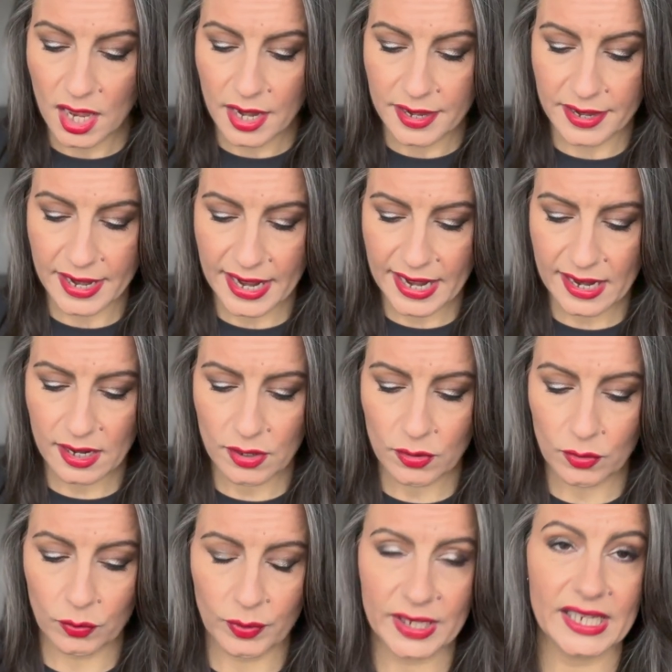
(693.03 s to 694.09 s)

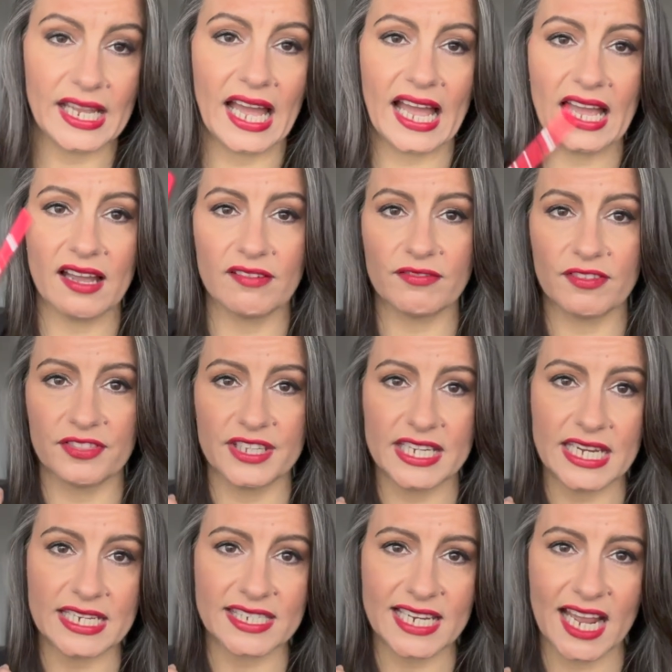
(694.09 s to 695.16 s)
Now we have
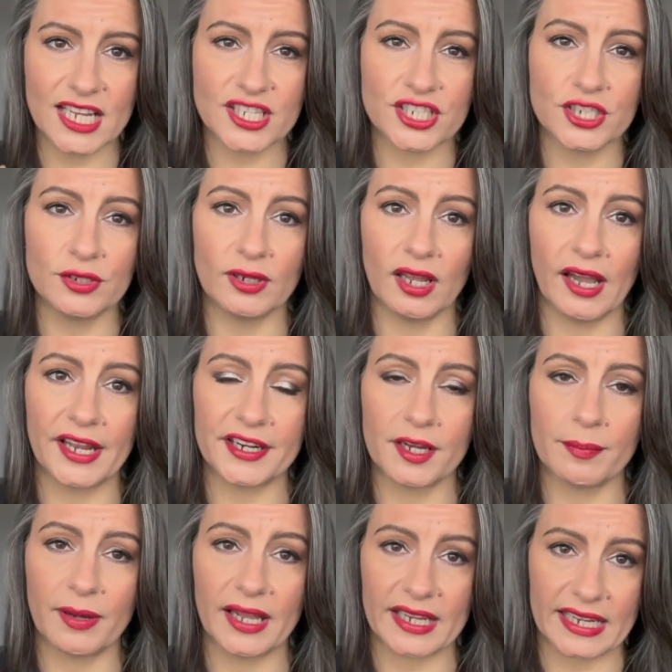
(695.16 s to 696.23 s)
the Tattoo Liner
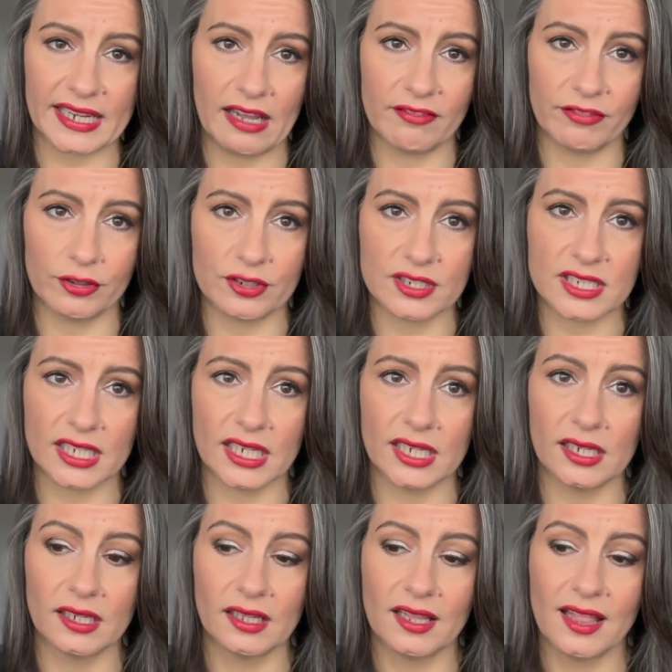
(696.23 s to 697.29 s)
by Kat Von
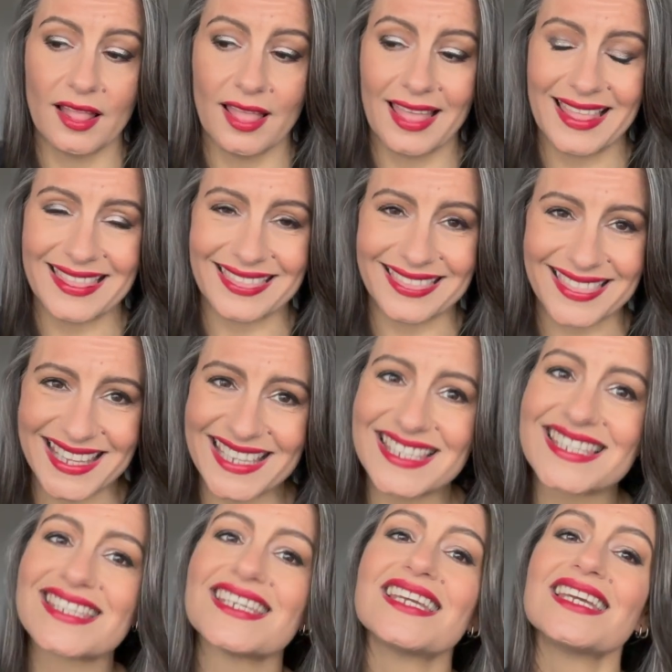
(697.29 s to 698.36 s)
D.
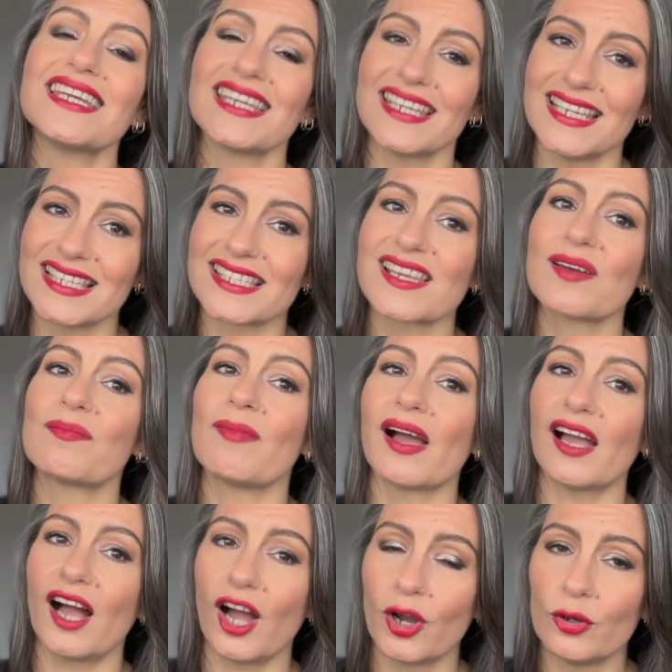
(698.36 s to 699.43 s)
This is my
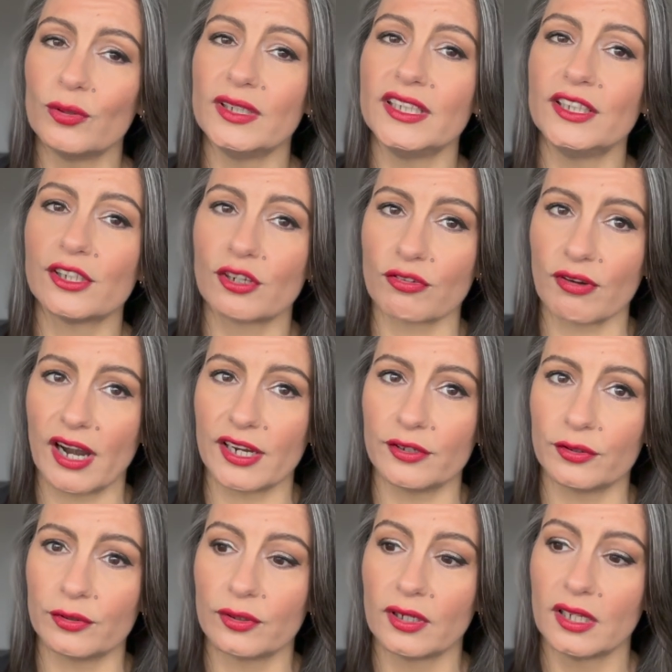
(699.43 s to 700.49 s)
holy
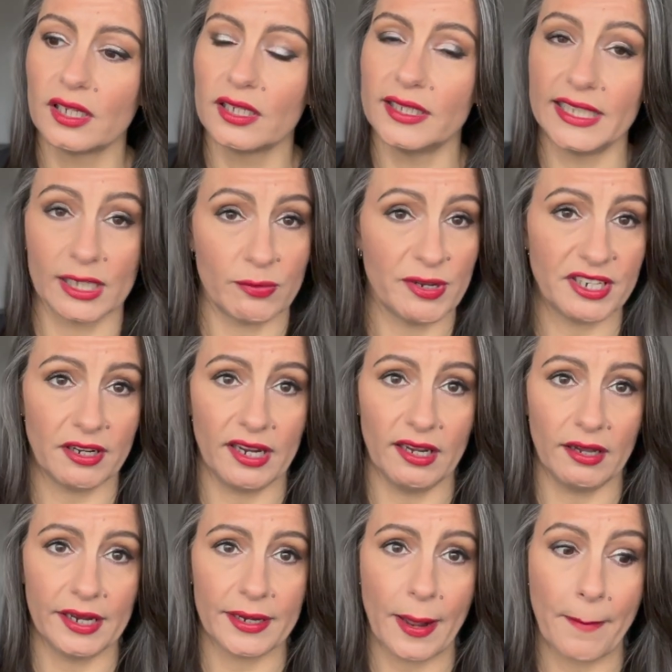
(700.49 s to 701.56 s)
grail liquid
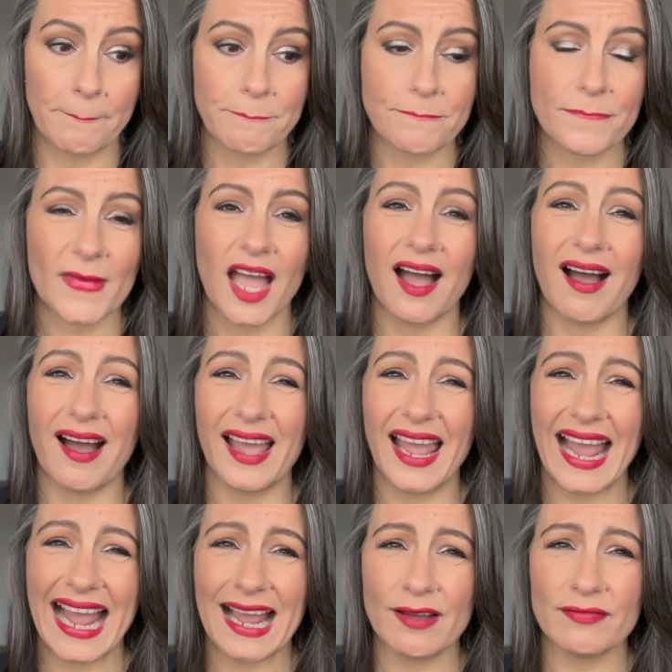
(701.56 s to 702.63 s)
eyeliner. I
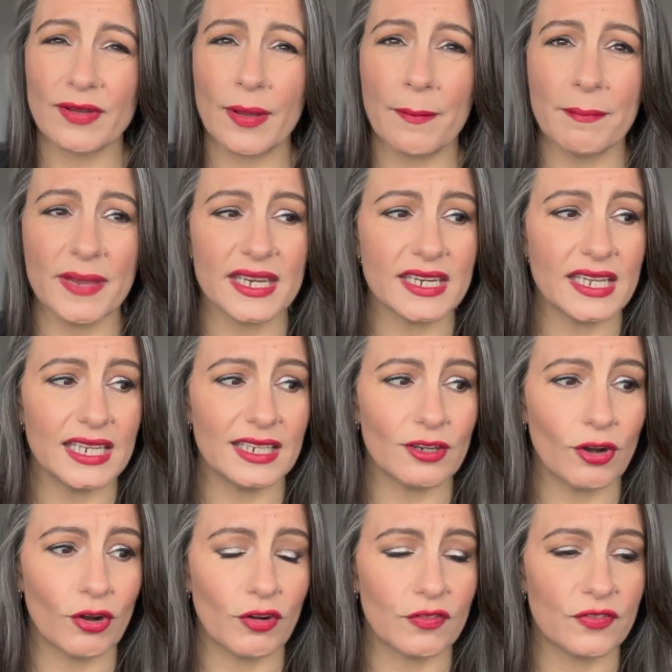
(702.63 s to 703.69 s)
have a mini
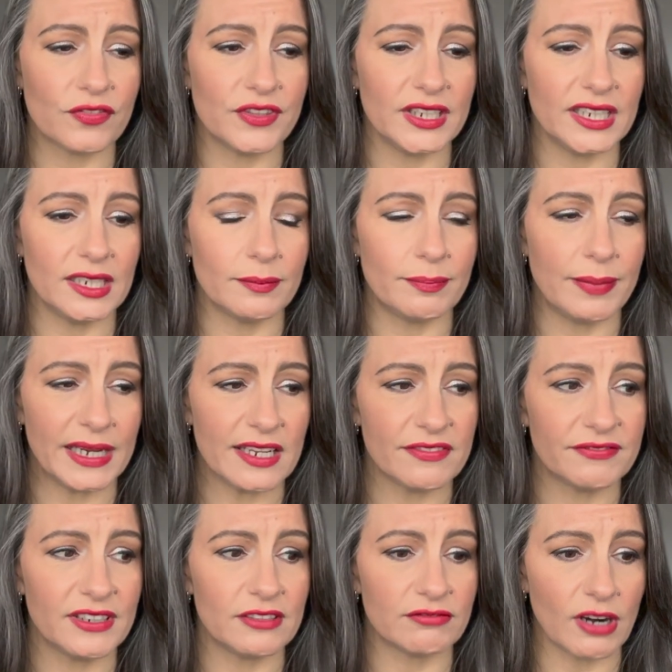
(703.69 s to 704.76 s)
of the
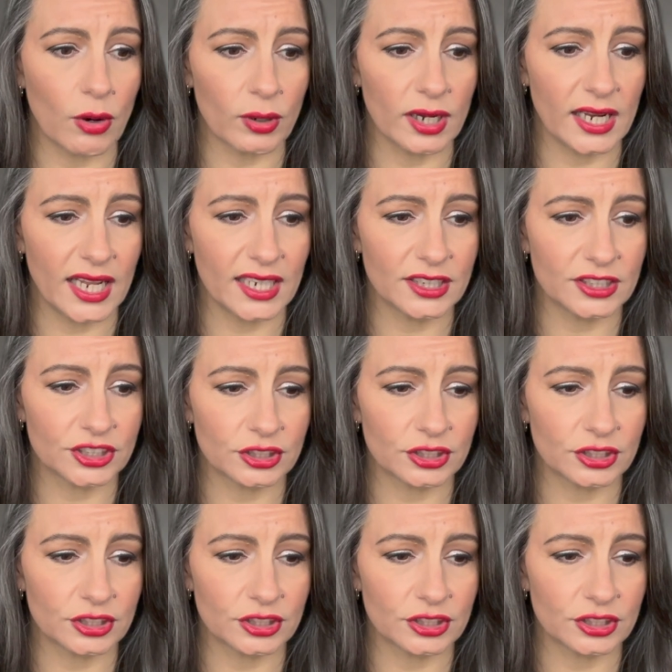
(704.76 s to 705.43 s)
Benefit Roller